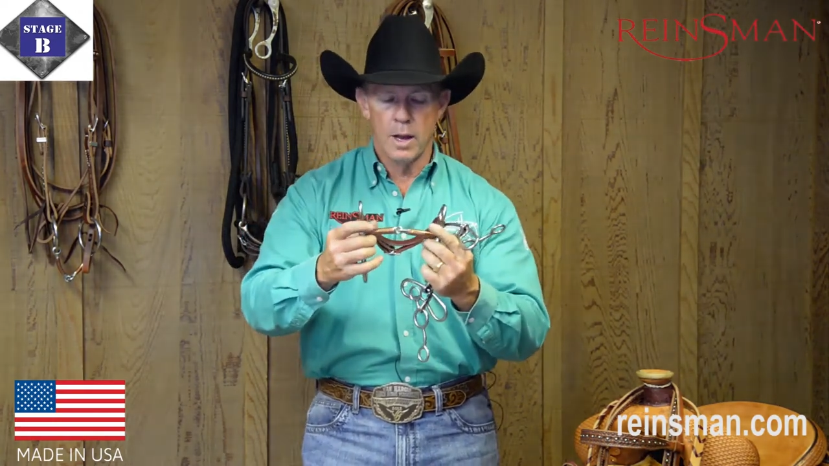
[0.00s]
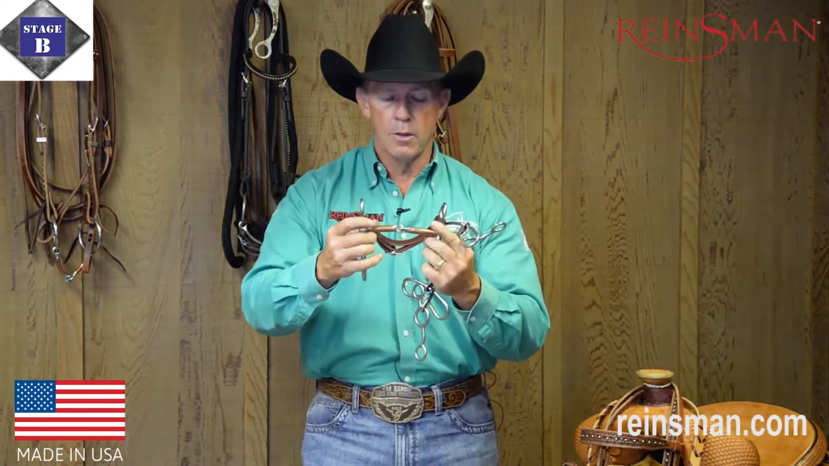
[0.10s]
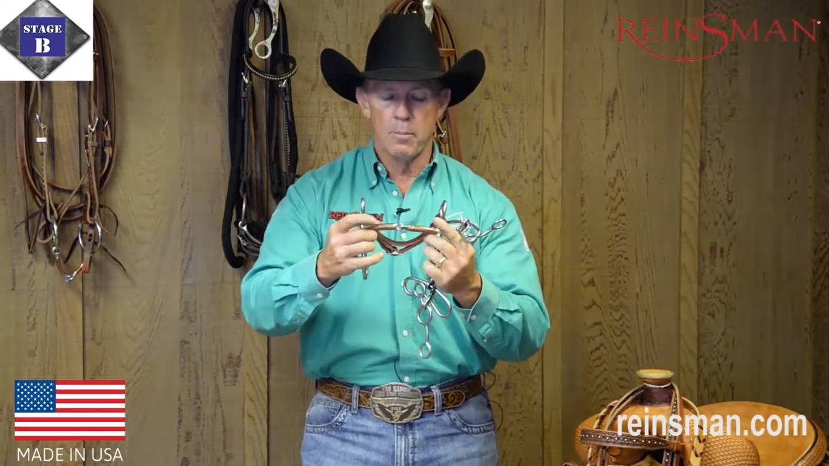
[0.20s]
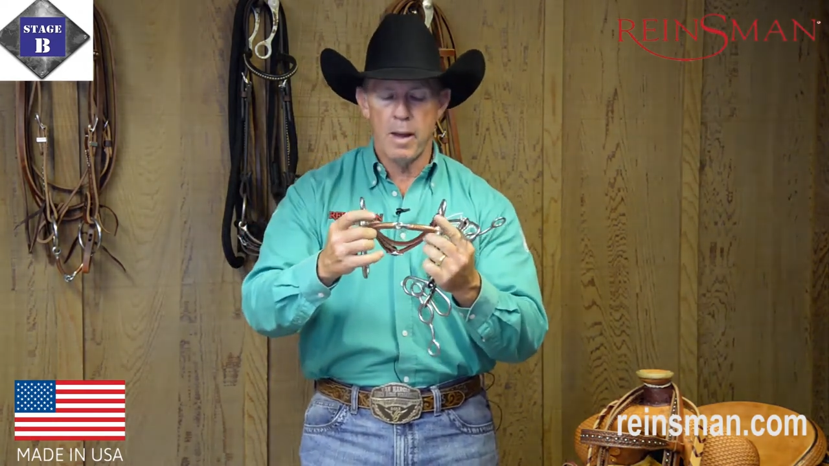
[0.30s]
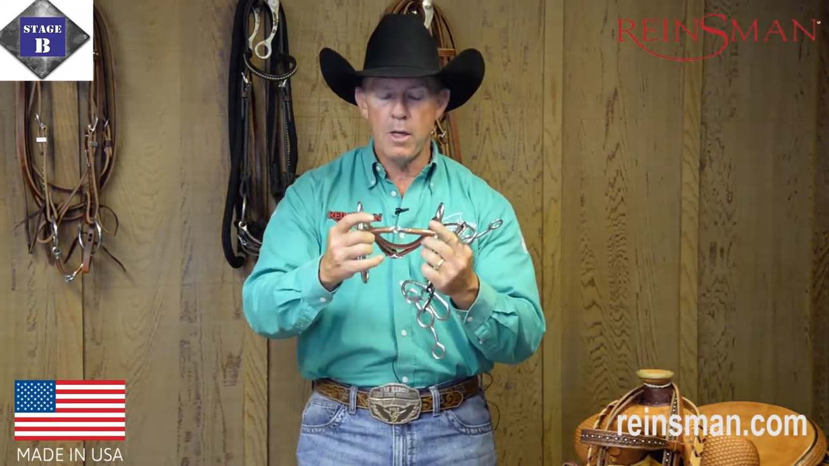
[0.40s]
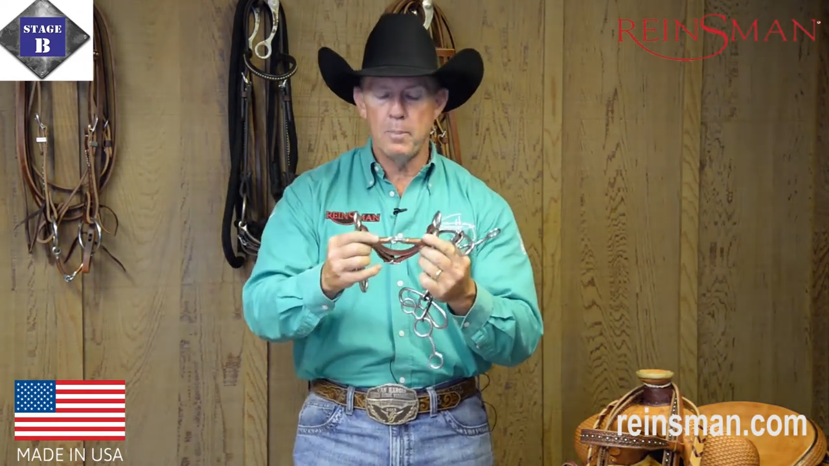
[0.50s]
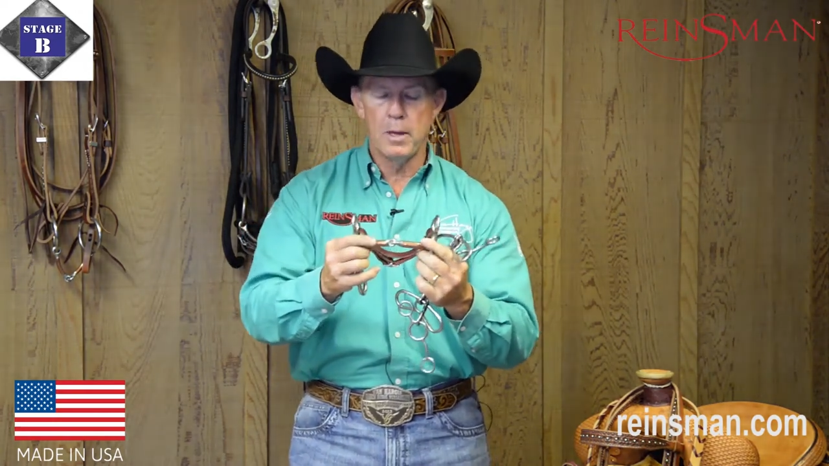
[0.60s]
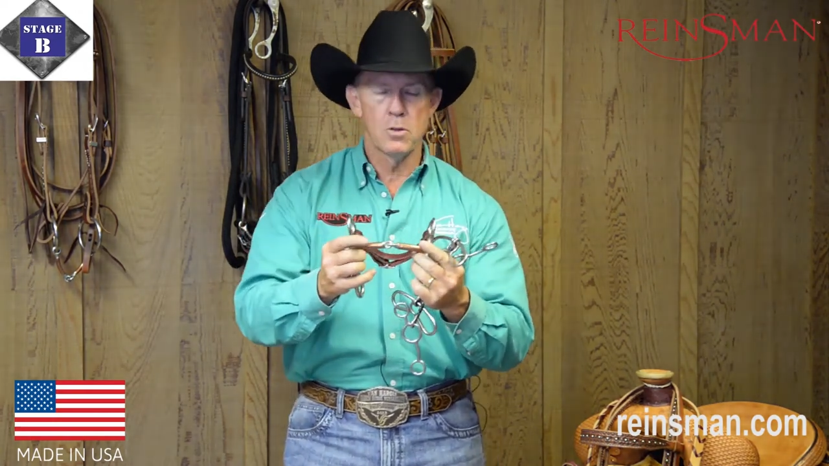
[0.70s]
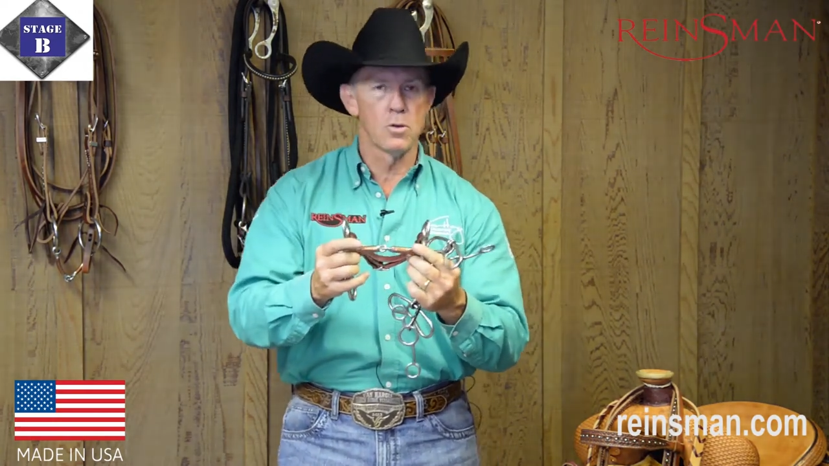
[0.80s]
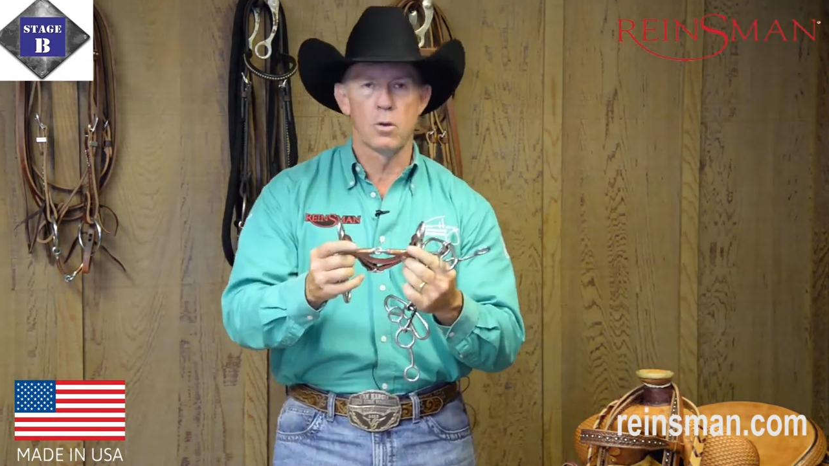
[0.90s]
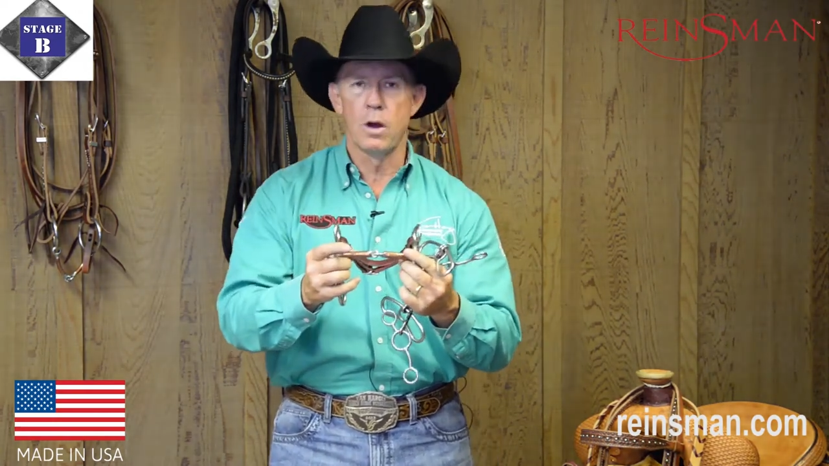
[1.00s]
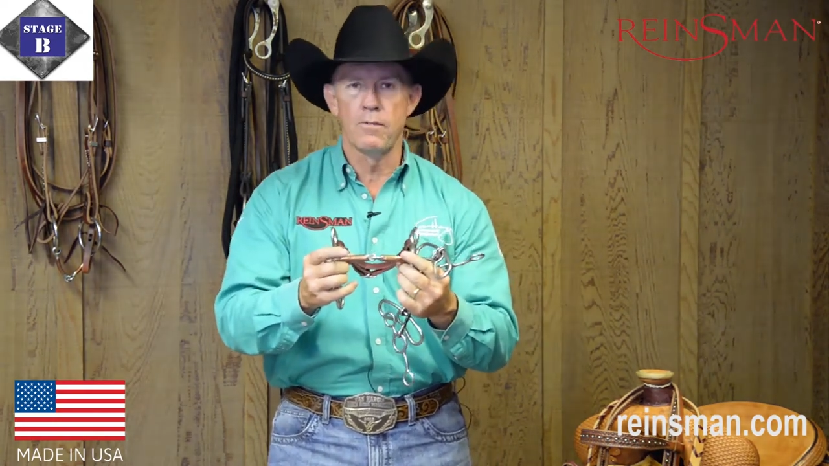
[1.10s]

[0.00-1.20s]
Now the mouthpieces are